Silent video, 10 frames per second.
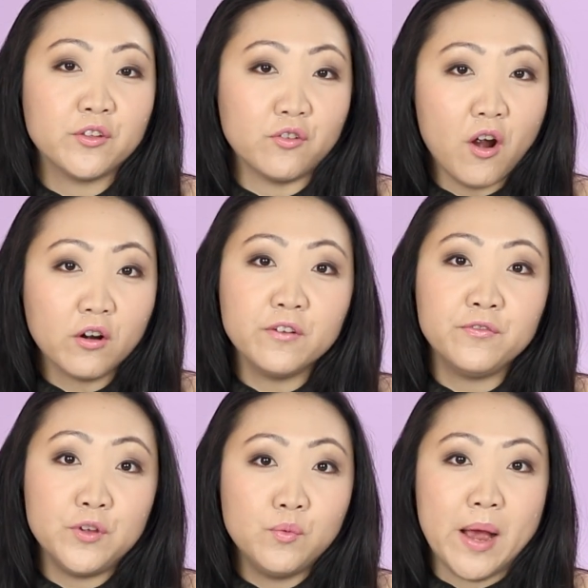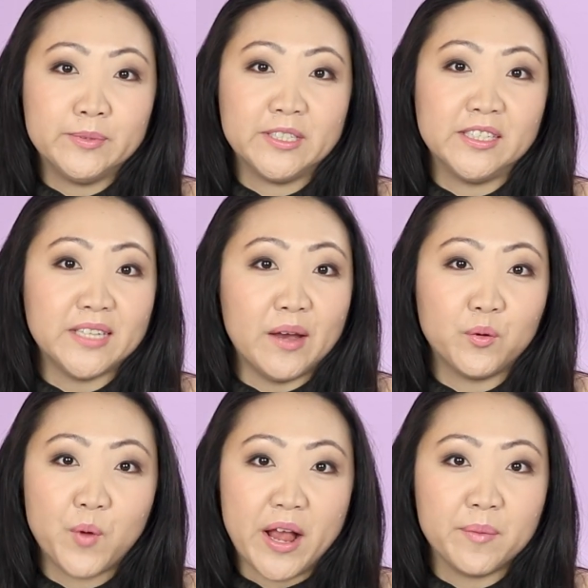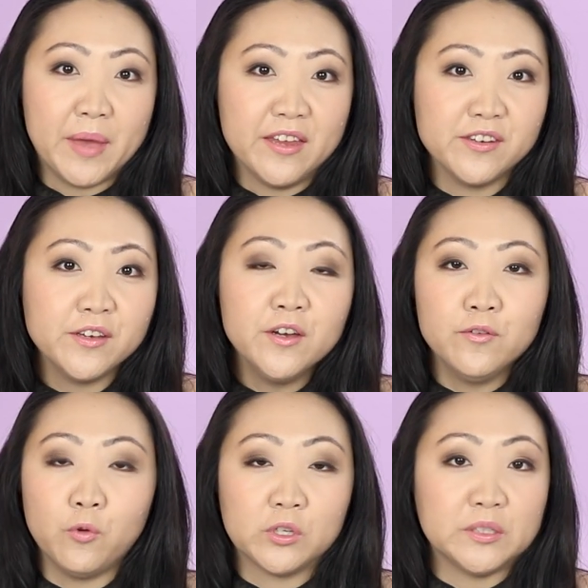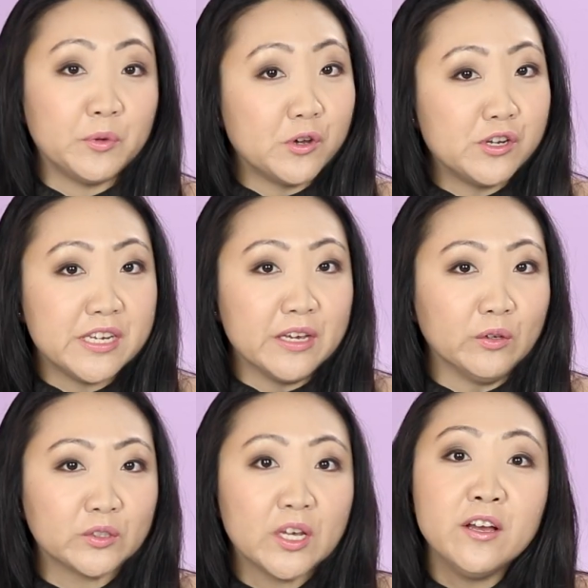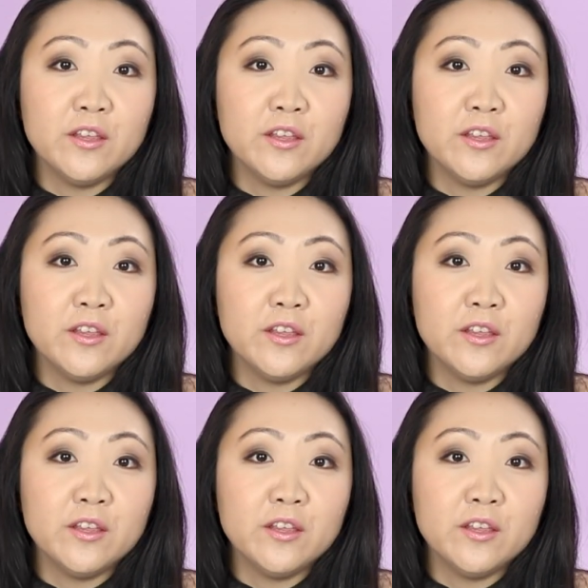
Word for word: there are a few websites I would recommend for some good deals.